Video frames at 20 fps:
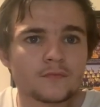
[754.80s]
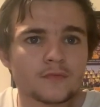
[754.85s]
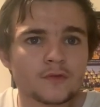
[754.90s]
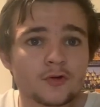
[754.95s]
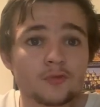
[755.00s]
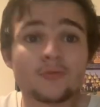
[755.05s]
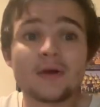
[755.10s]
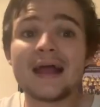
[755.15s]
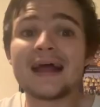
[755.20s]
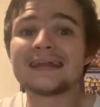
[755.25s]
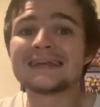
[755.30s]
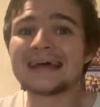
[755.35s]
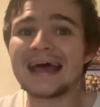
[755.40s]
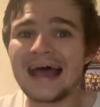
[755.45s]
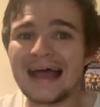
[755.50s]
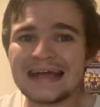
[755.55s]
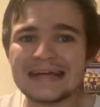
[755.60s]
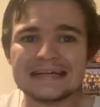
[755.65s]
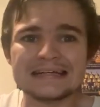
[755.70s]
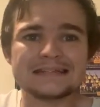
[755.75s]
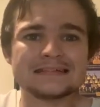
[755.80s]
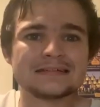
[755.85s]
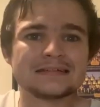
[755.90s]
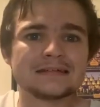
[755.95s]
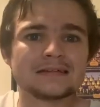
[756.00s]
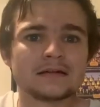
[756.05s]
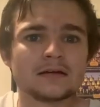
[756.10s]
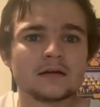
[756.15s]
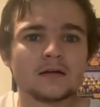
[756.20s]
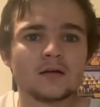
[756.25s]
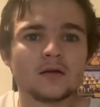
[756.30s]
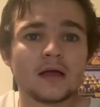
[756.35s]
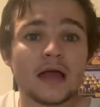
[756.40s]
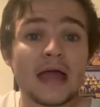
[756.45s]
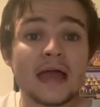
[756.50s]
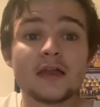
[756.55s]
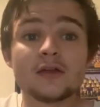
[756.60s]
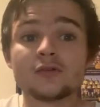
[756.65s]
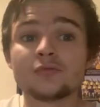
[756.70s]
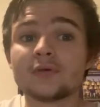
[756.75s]
round 8
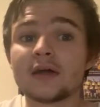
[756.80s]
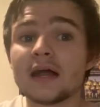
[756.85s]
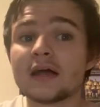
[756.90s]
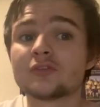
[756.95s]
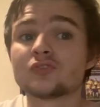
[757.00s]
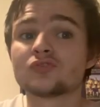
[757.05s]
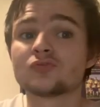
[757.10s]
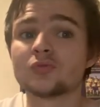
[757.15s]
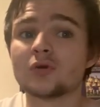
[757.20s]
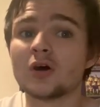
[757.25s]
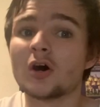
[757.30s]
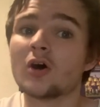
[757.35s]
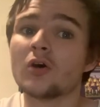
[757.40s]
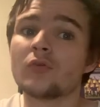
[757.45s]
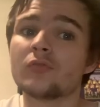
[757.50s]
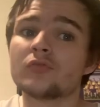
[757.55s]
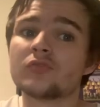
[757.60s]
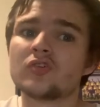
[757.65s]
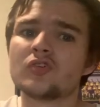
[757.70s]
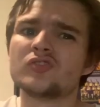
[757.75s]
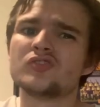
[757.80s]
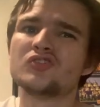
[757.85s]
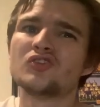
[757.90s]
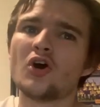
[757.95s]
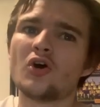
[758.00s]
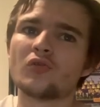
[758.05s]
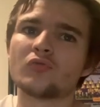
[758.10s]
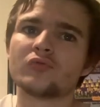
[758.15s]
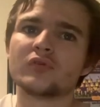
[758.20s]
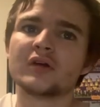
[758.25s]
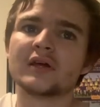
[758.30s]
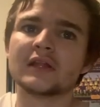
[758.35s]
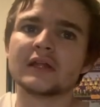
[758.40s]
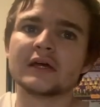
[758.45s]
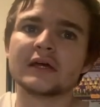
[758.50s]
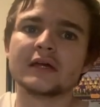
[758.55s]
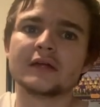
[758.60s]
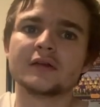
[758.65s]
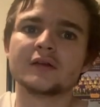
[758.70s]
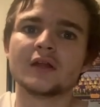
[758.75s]
and round 12. So not
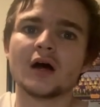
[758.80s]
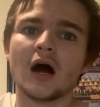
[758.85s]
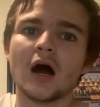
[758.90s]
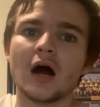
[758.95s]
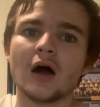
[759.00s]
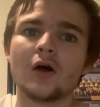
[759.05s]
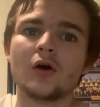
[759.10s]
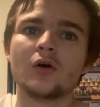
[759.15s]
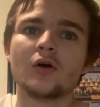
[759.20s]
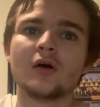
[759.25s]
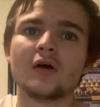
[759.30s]
really, no.